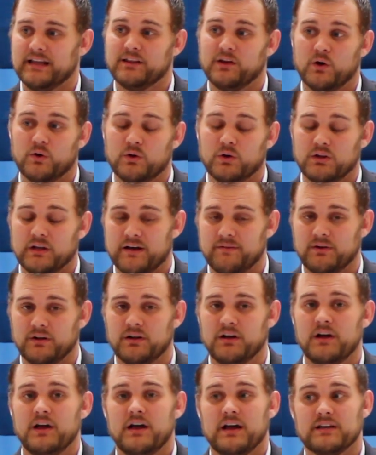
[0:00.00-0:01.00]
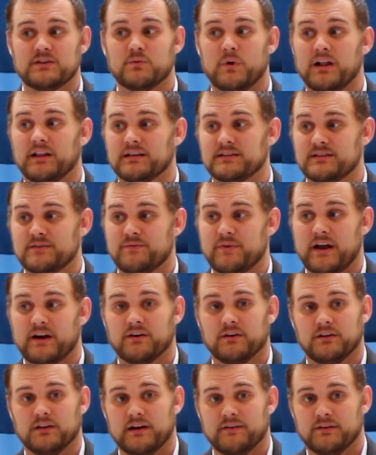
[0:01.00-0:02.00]
and local level as well as the
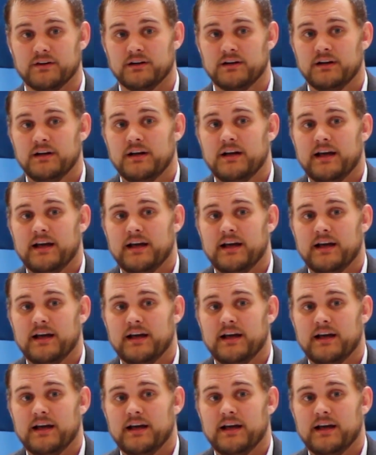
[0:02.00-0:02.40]
federal level.